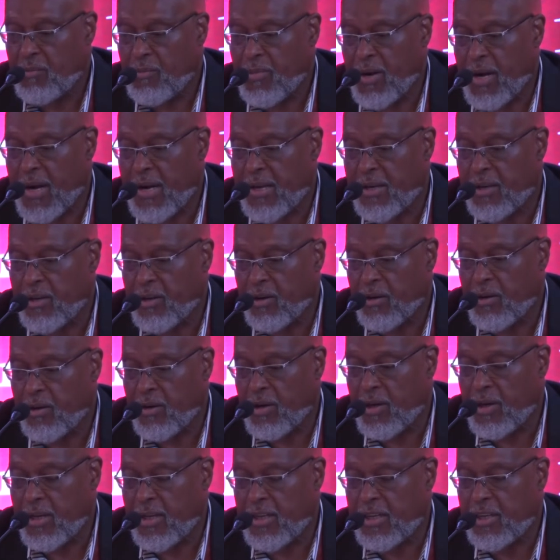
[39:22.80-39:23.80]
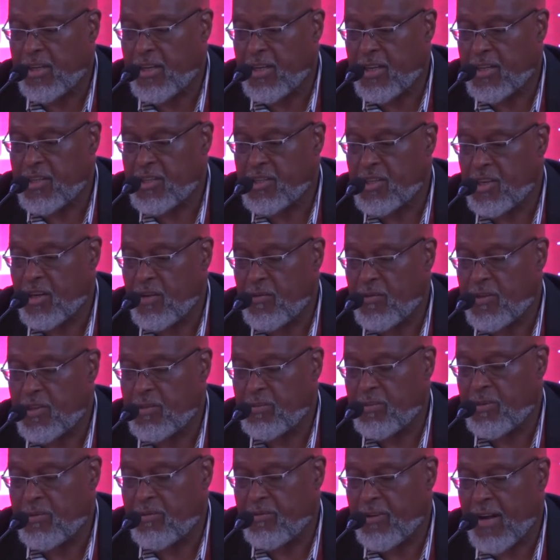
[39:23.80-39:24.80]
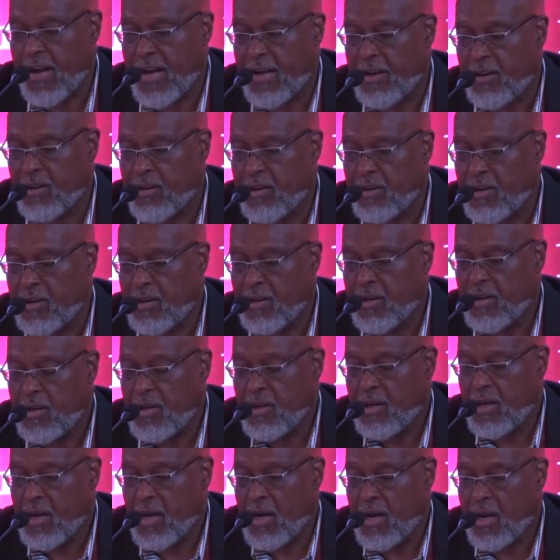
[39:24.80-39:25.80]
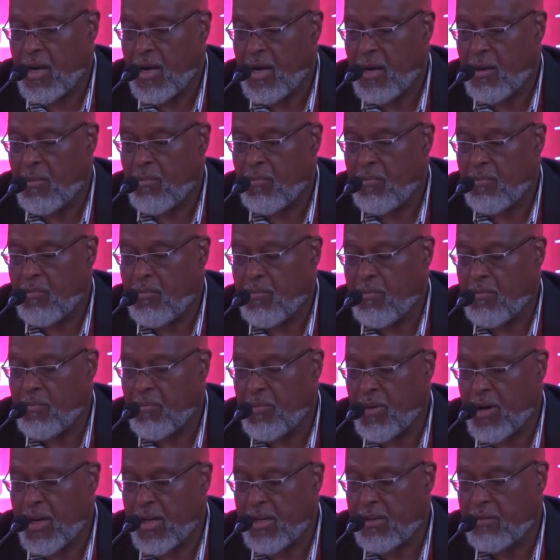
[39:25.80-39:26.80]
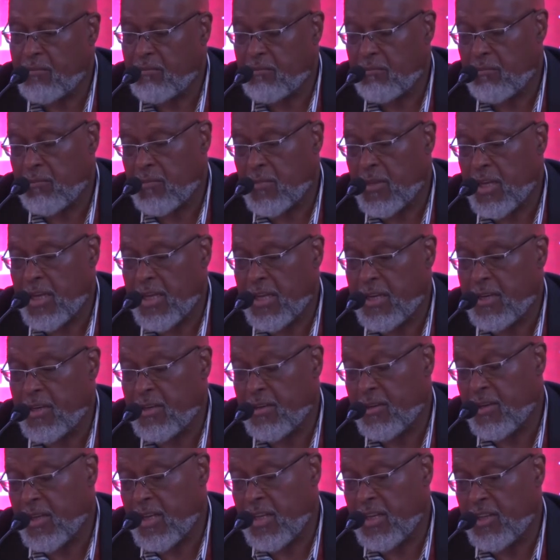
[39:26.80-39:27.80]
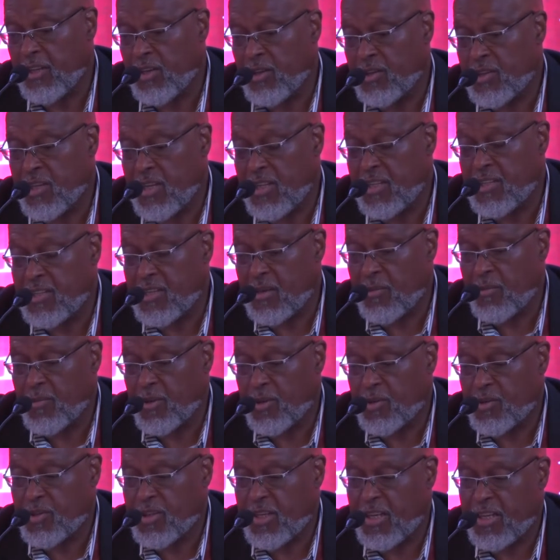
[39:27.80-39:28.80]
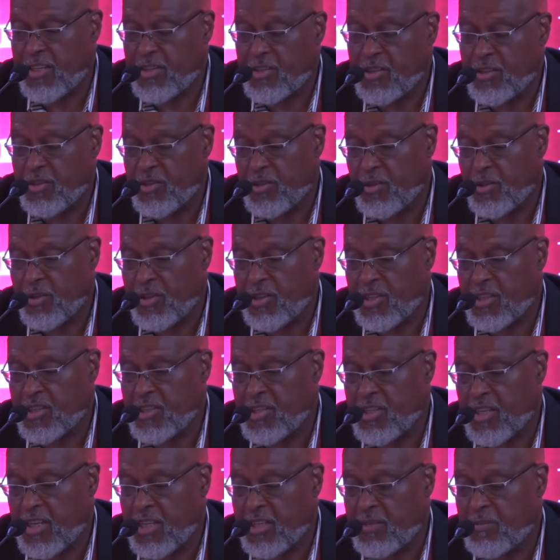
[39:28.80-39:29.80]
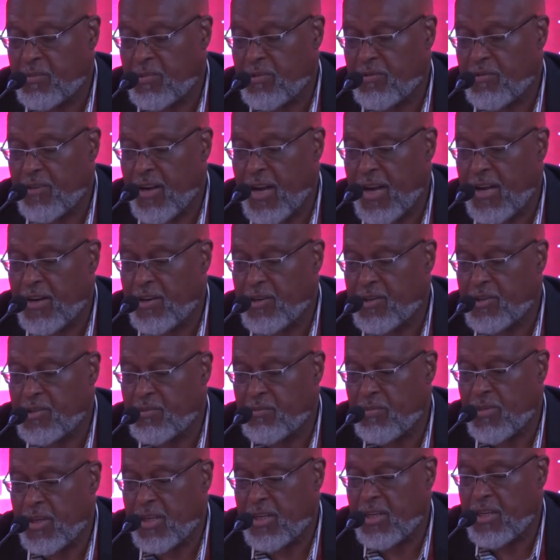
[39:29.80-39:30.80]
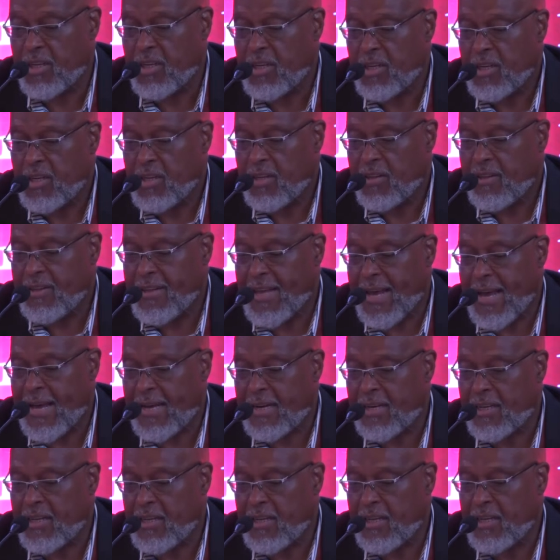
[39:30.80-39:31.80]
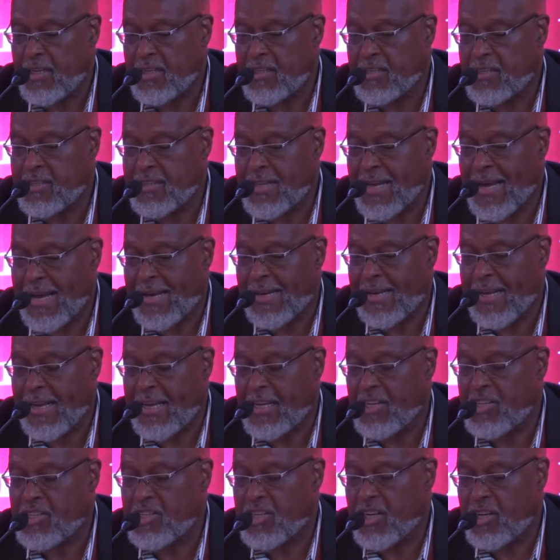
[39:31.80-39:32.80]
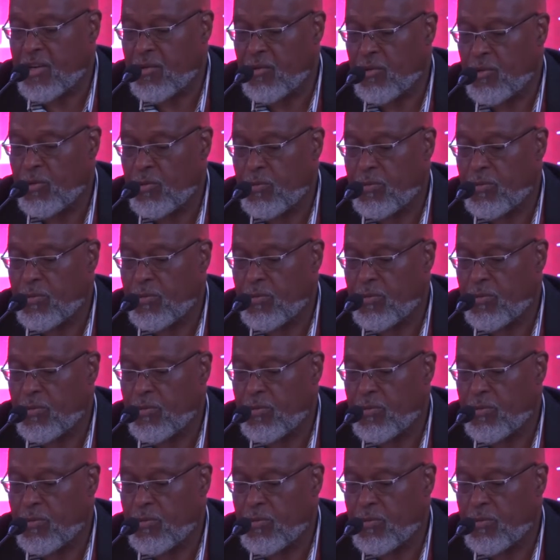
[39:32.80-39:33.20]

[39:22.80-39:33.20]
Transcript: by your Internet service provider, but in some of those cases, you can just change providers, but that is not a general